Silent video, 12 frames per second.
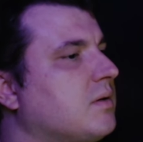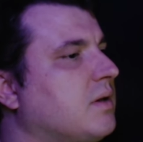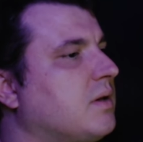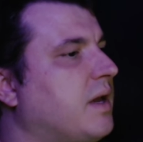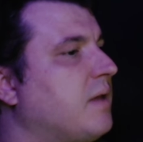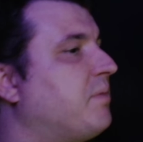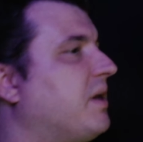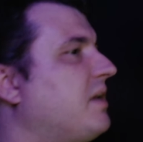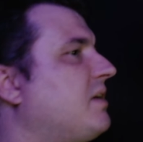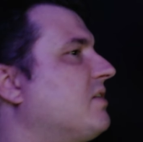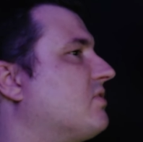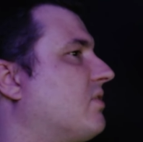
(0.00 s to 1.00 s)
And Ben
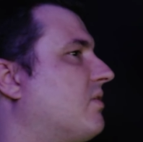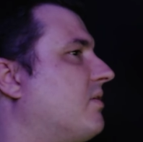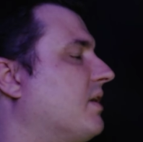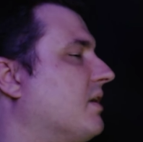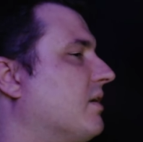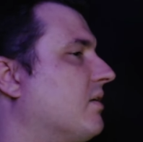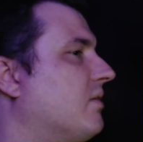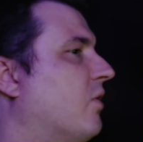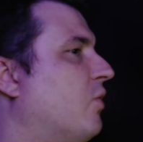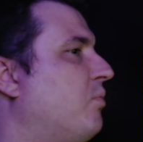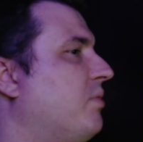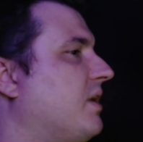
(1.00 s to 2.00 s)
Gazzara,
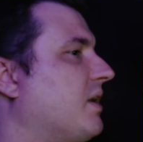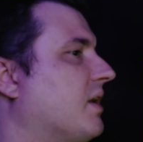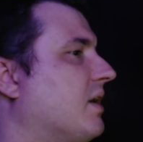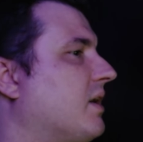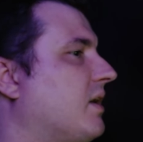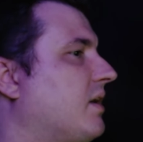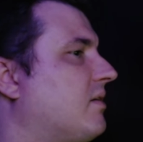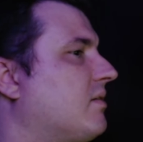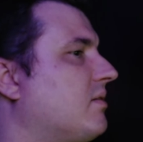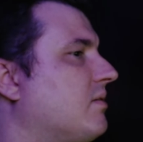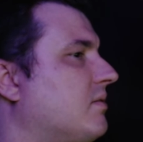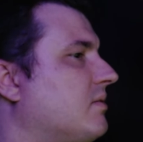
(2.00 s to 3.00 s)
opening night.
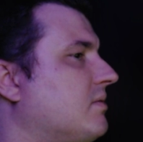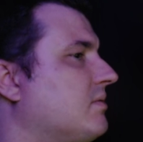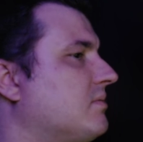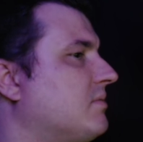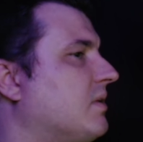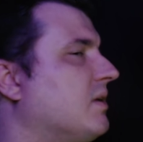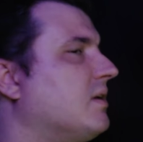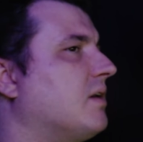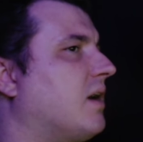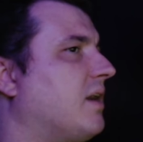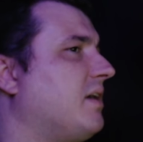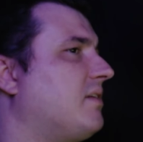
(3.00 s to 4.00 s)

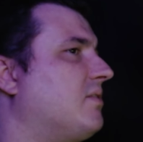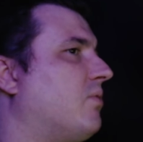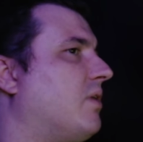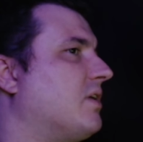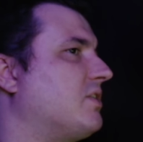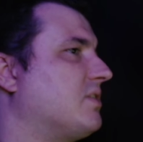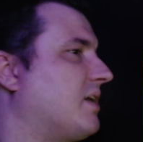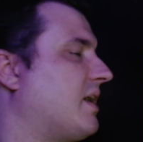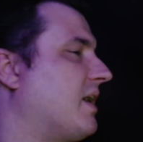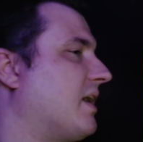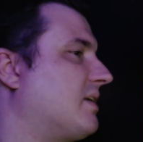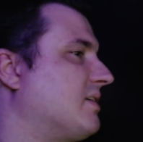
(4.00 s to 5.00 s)
I'd like to watch
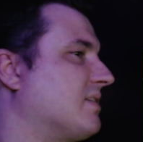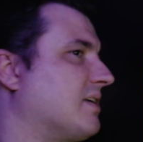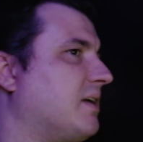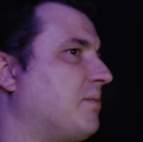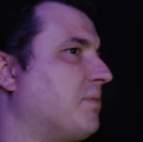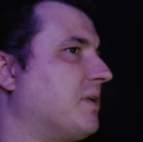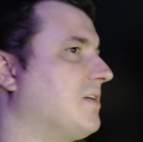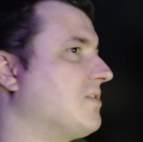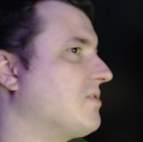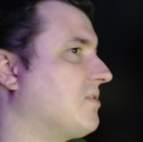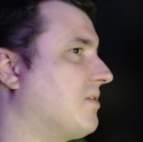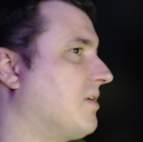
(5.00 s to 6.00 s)
that because I like Ben
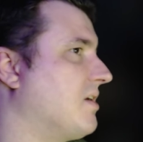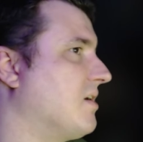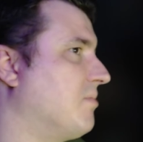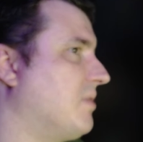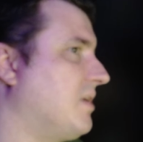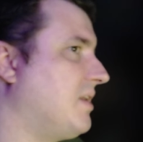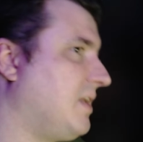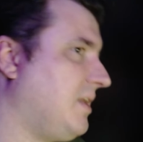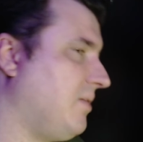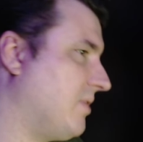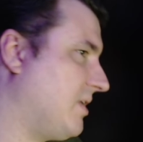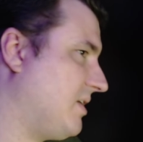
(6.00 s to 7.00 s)
Gazzara. But
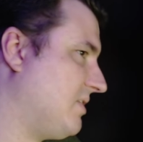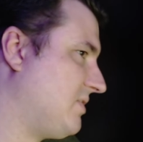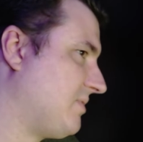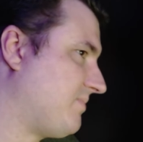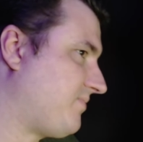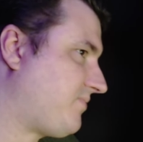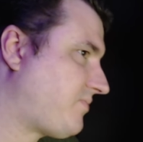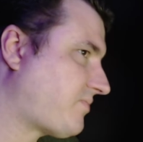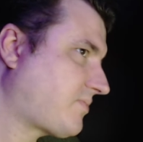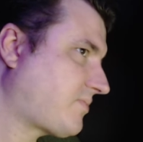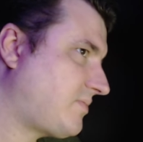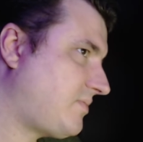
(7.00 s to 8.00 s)
anyways,
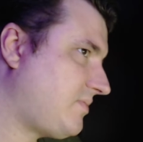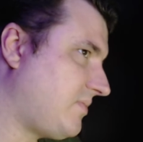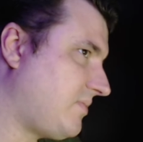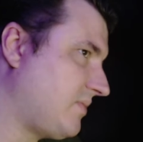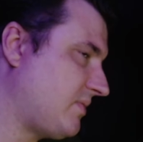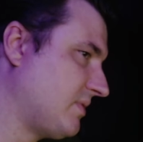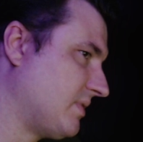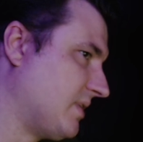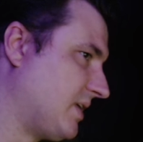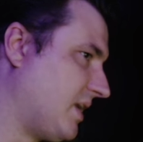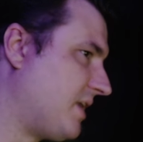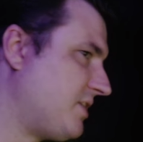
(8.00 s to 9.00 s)

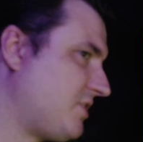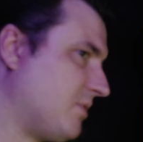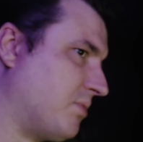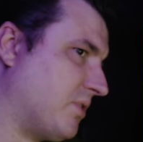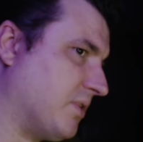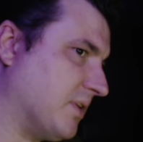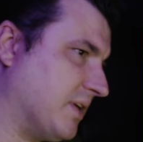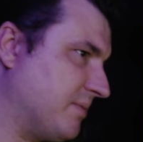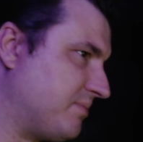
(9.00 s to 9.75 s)
God is a Bullet.